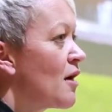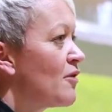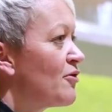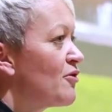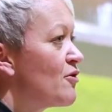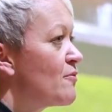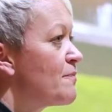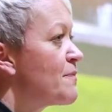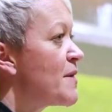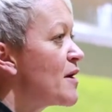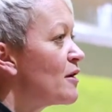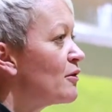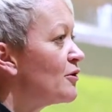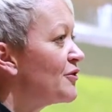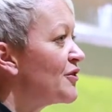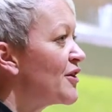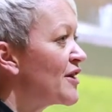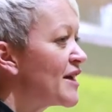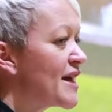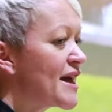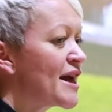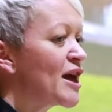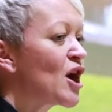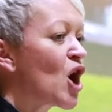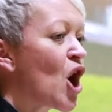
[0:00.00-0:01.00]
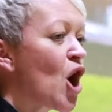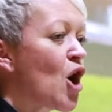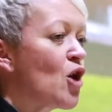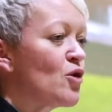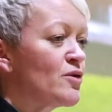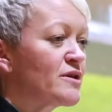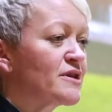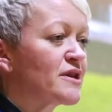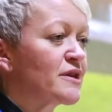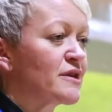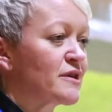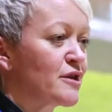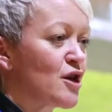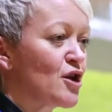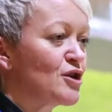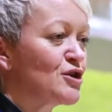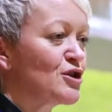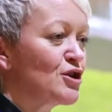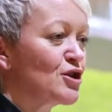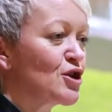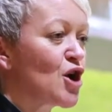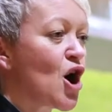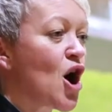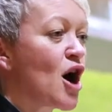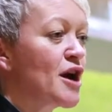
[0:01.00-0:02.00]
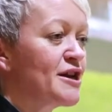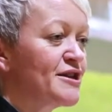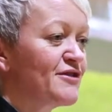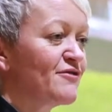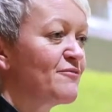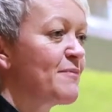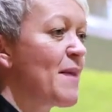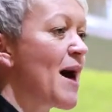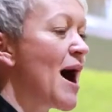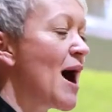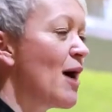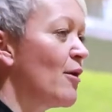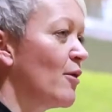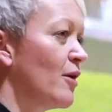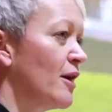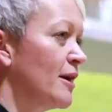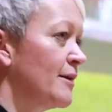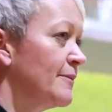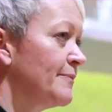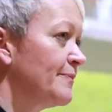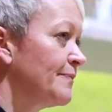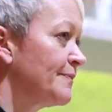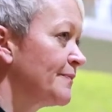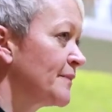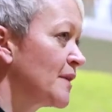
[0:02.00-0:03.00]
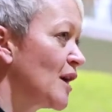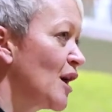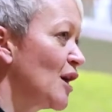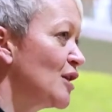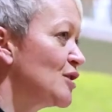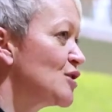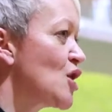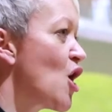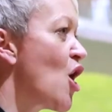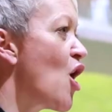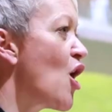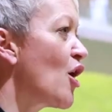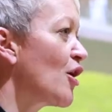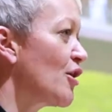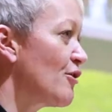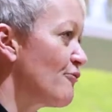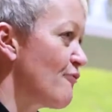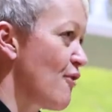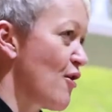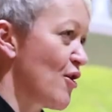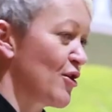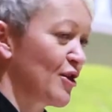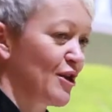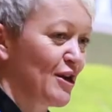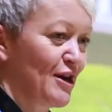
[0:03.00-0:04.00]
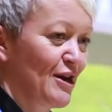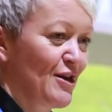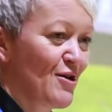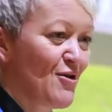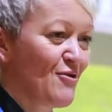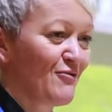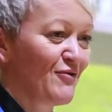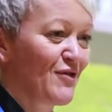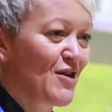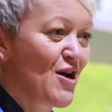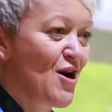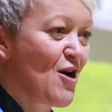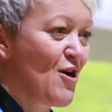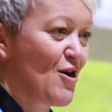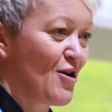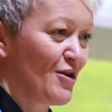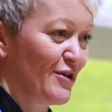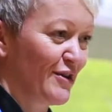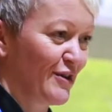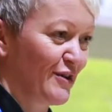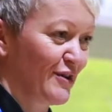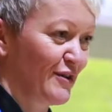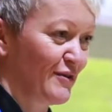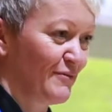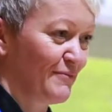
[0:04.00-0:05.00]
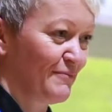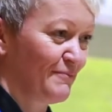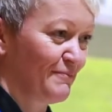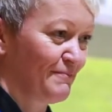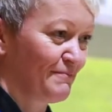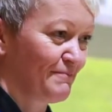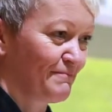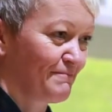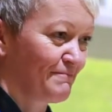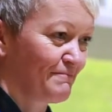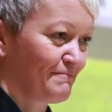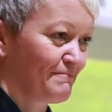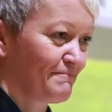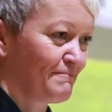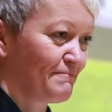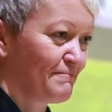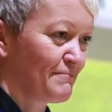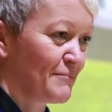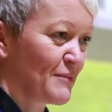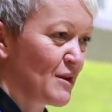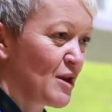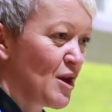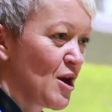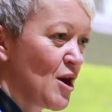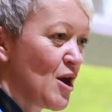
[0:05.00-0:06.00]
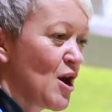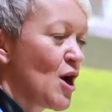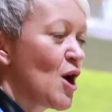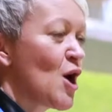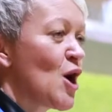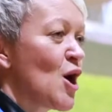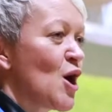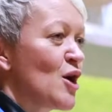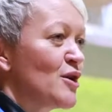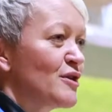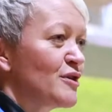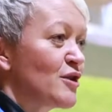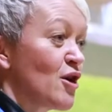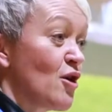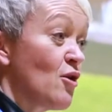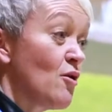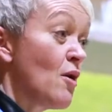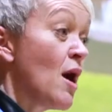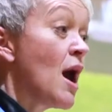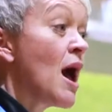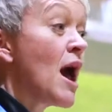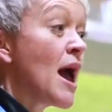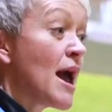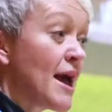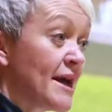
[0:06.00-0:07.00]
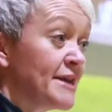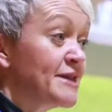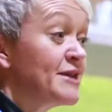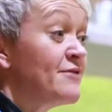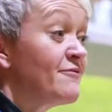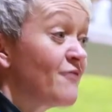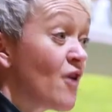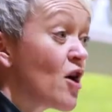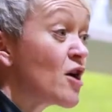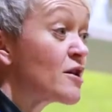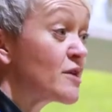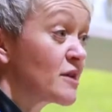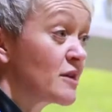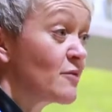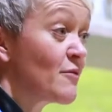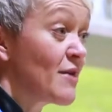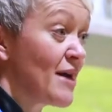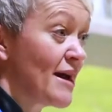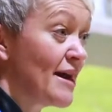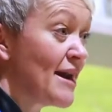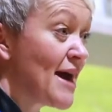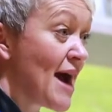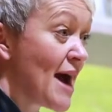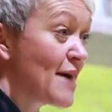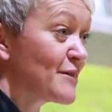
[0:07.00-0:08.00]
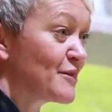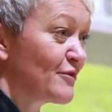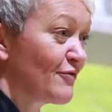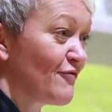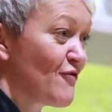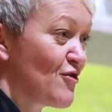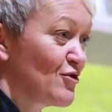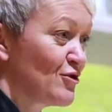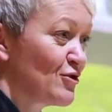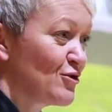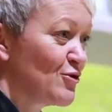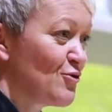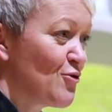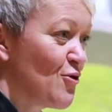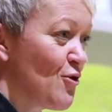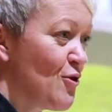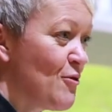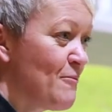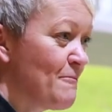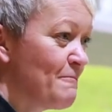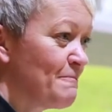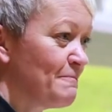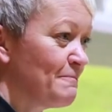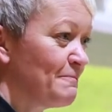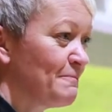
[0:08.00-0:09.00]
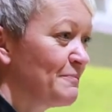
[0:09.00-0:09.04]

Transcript: The building encodes a certain kind of power and hierarchy of the arts. So it invites you in, it has a front door,